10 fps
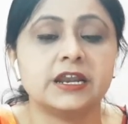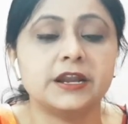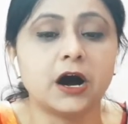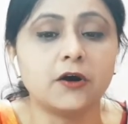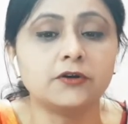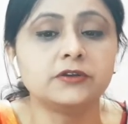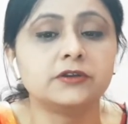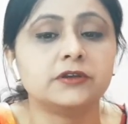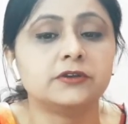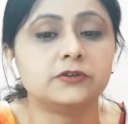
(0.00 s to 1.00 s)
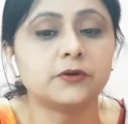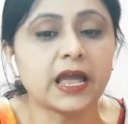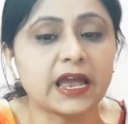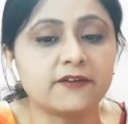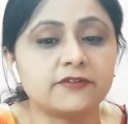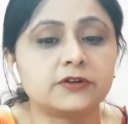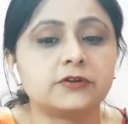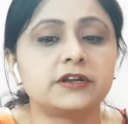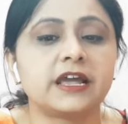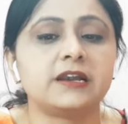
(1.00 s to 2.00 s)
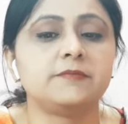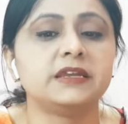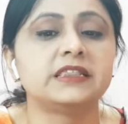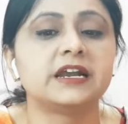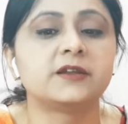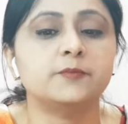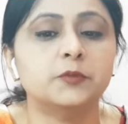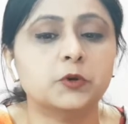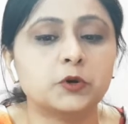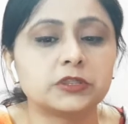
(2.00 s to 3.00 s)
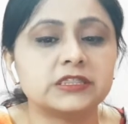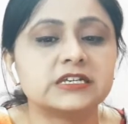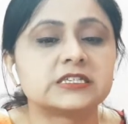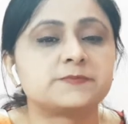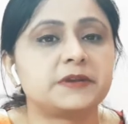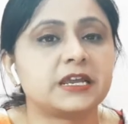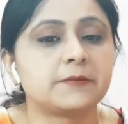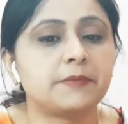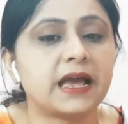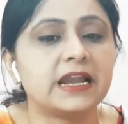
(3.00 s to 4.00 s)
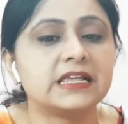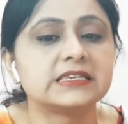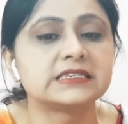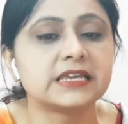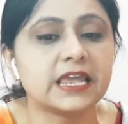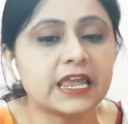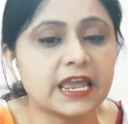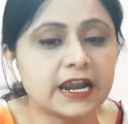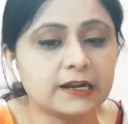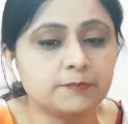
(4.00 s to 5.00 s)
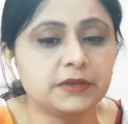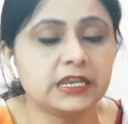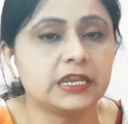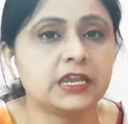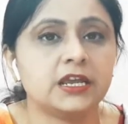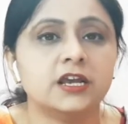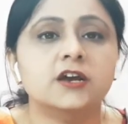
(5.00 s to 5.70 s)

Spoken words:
now you have to tell me that both the spring balance A and B